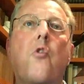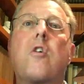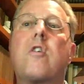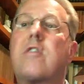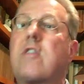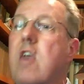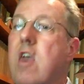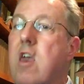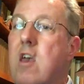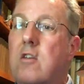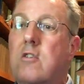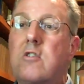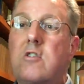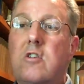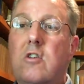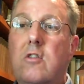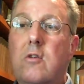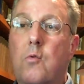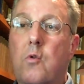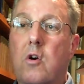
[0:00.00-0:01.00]
forth
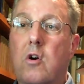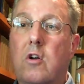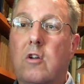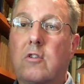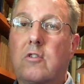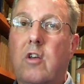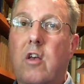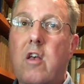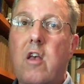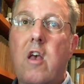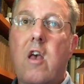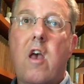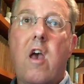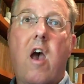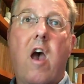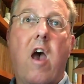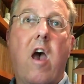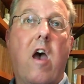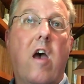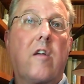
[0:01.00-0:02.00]
into the world
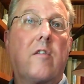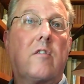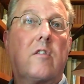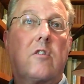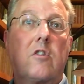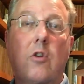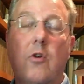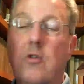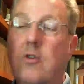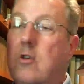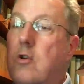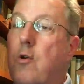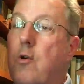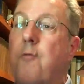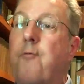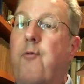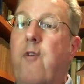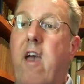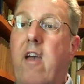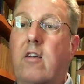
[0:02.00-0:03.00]
uh, to,
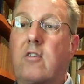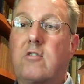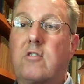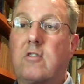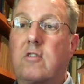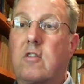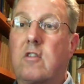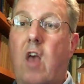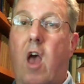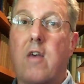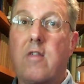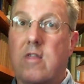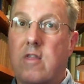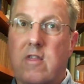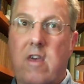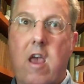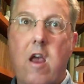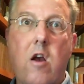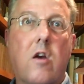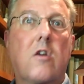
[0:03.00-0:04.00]
to affect th-
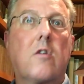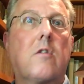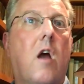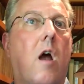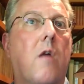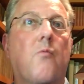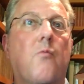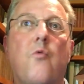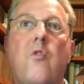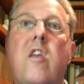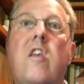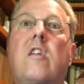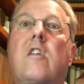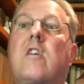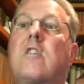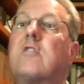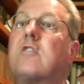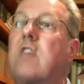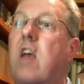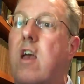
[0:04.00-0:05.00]
their
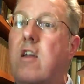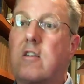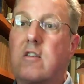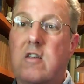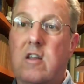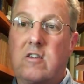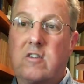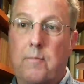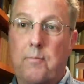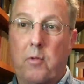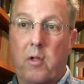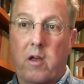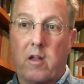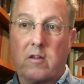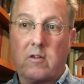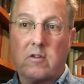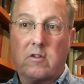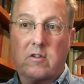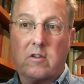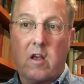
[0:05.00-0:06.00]
arenas and
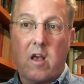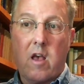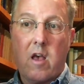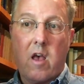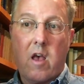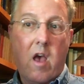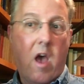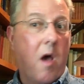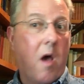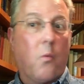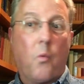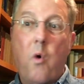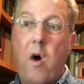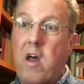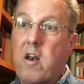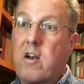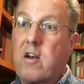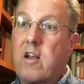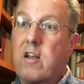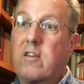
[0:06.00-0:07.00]
disciplines
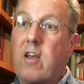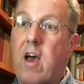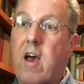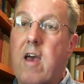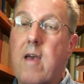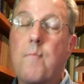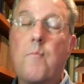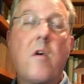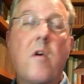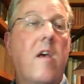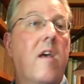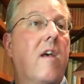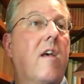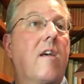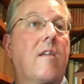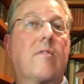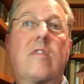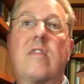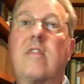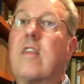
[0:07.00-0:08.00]
one at a time.
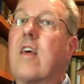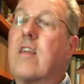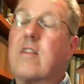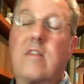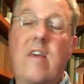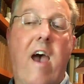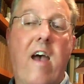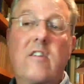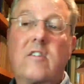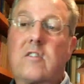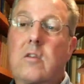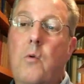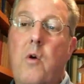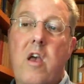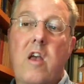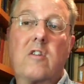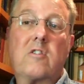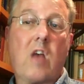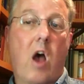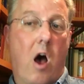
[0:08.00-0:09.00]
Th- that's
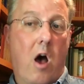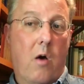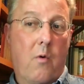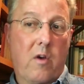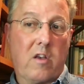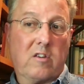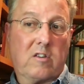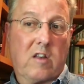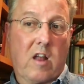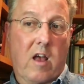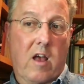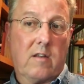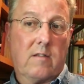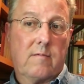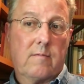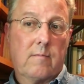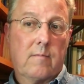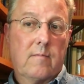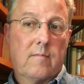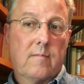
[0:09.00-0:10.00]
the way it's always
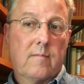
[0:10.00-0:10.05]
done.